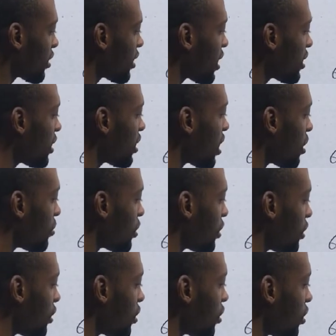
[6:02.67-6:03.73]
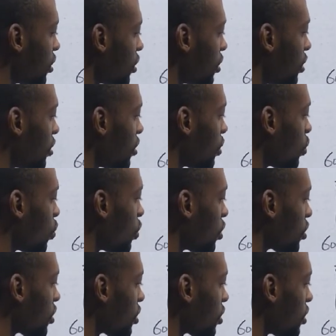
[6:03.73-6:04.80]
30 times 3 is equals